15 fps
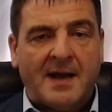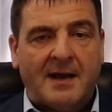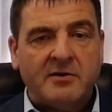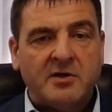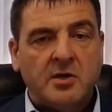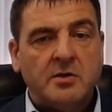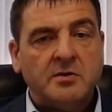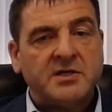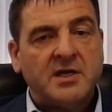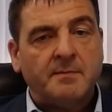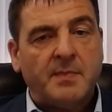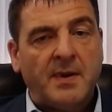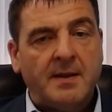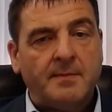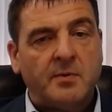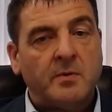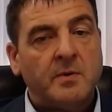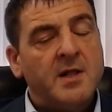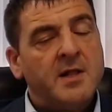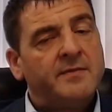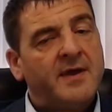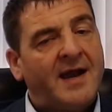about using
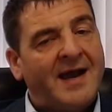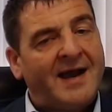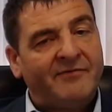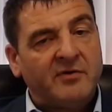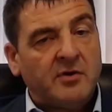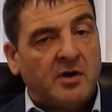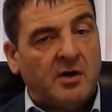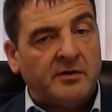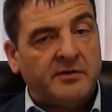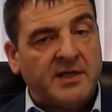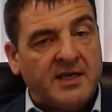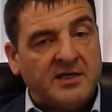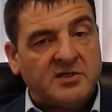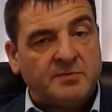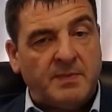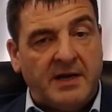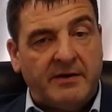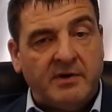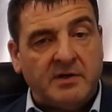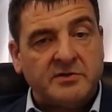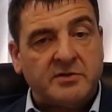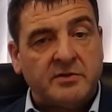people that haven't got the
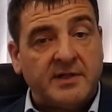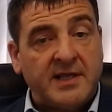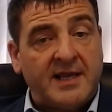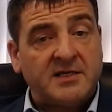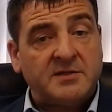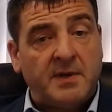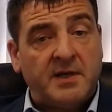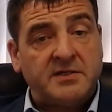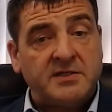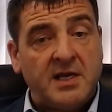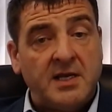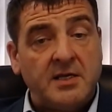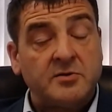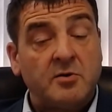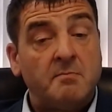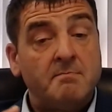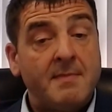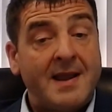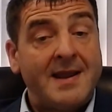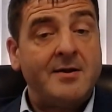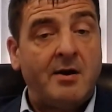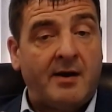experience or the expertise or
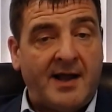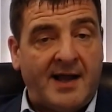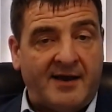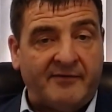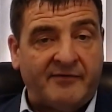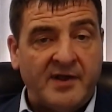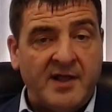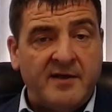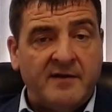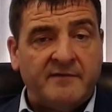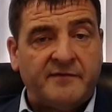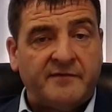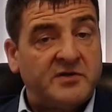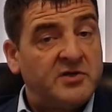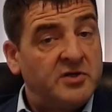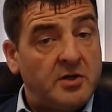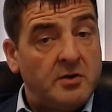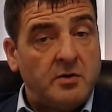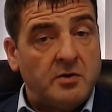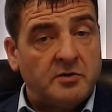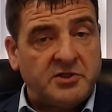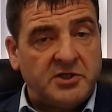may not have to do
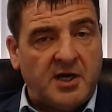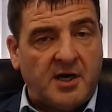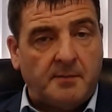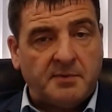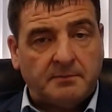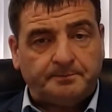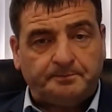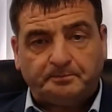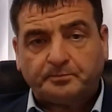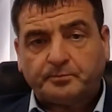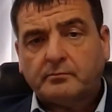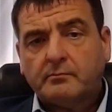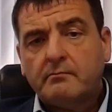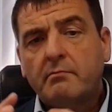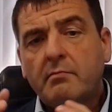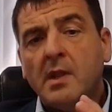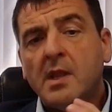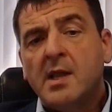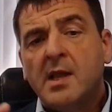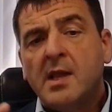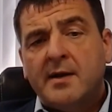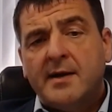your job.
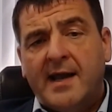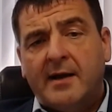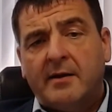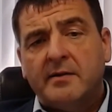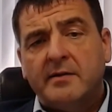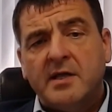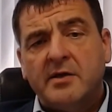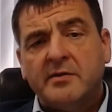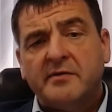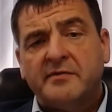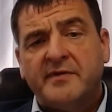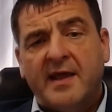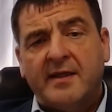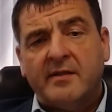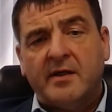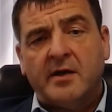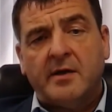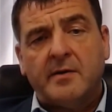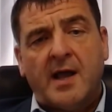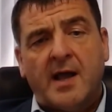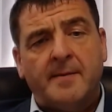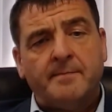Now, the other thing
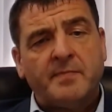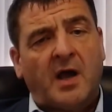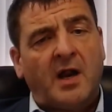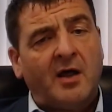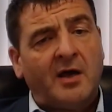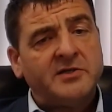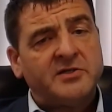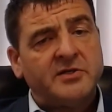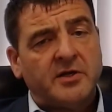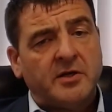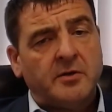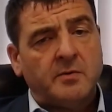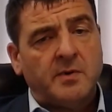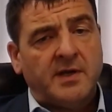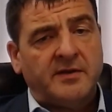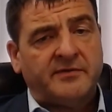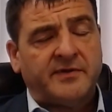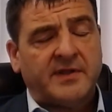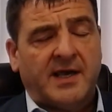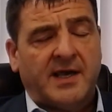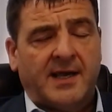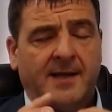that I like to do
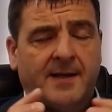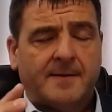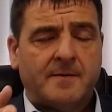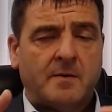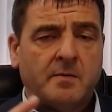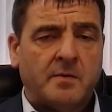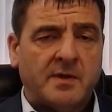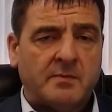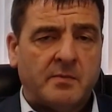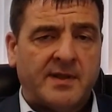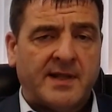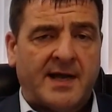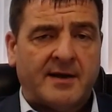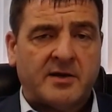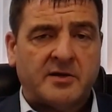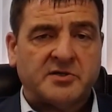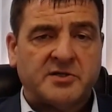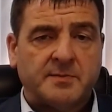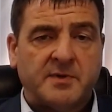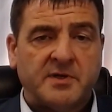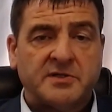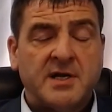with our
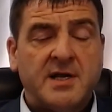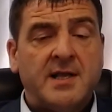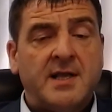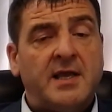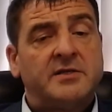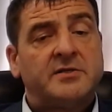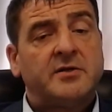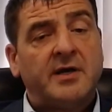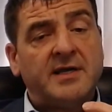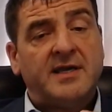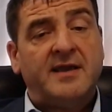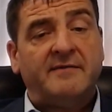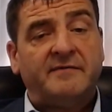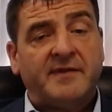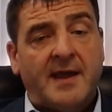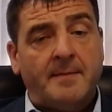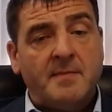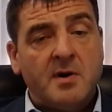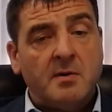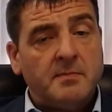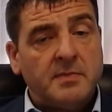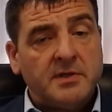customers is I give
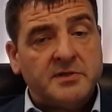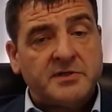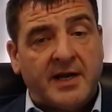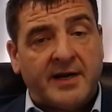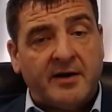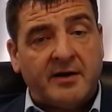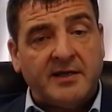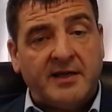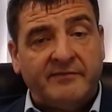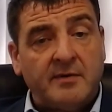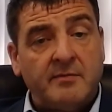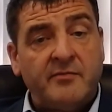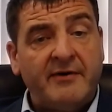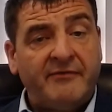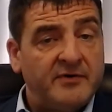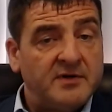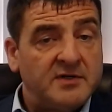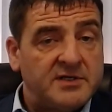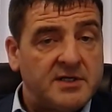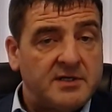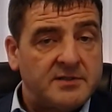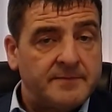them numbers and I give them
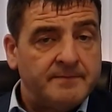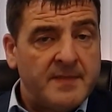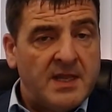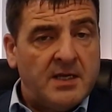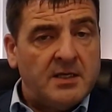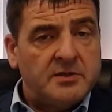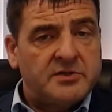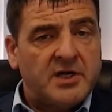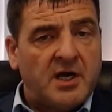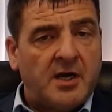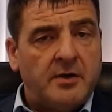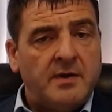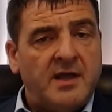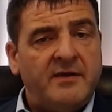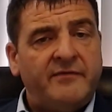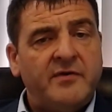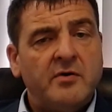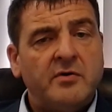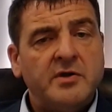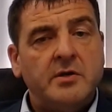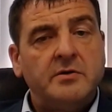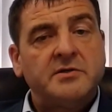references. So if
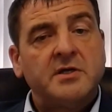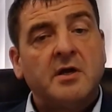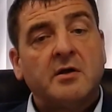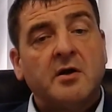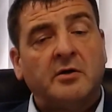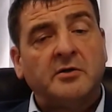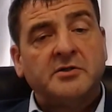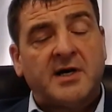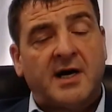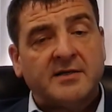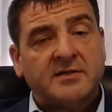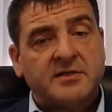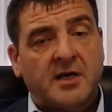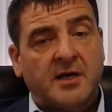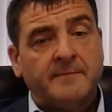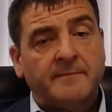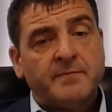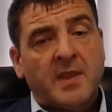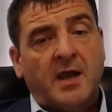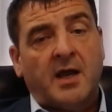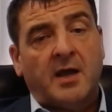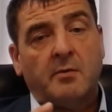you're using a contractor,
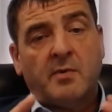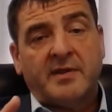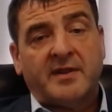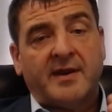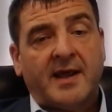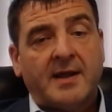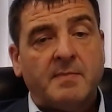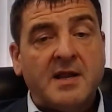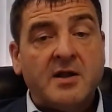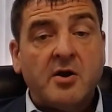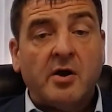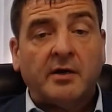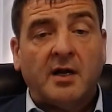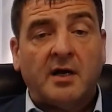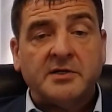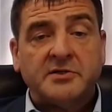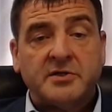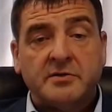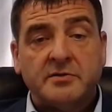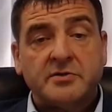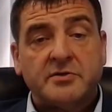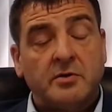whether they be
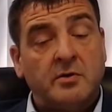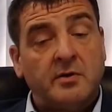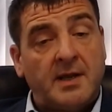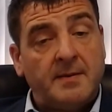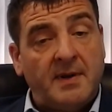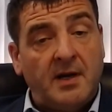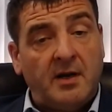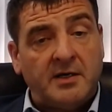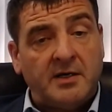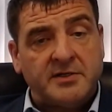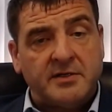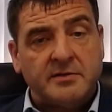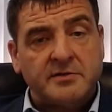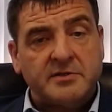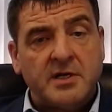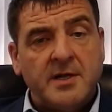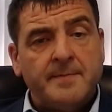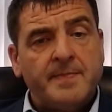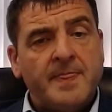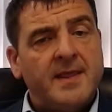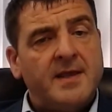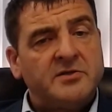non-licensed or they be licensed,
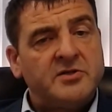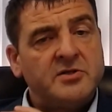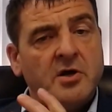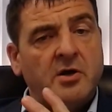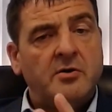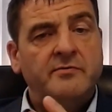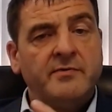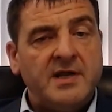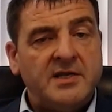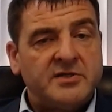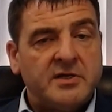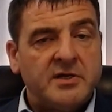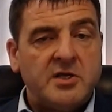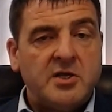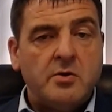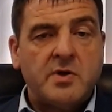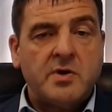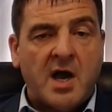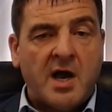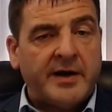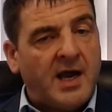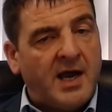there's no reason that you
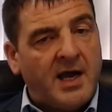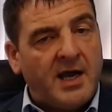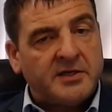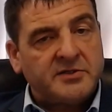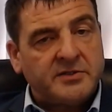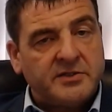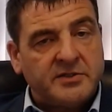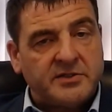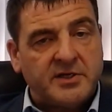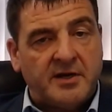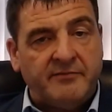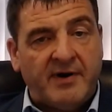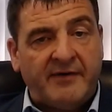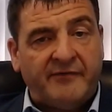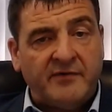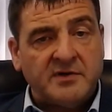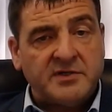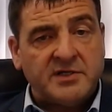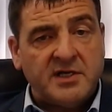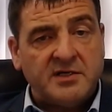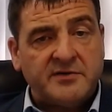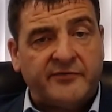can't ask to see
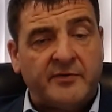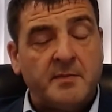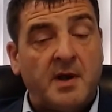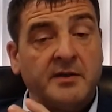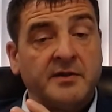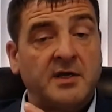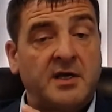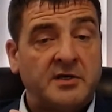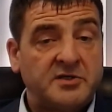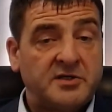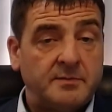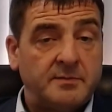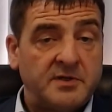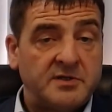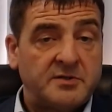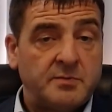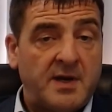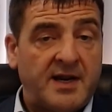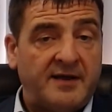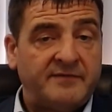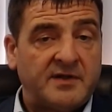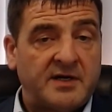references from other customers
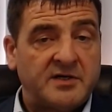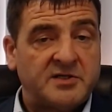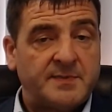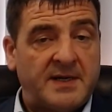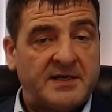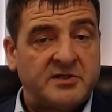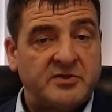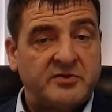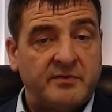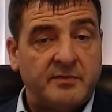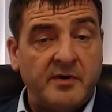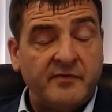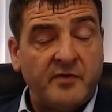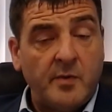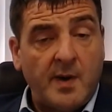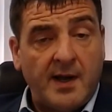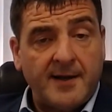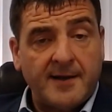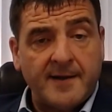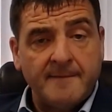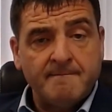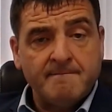where they've done asbestos removal
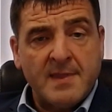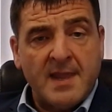work,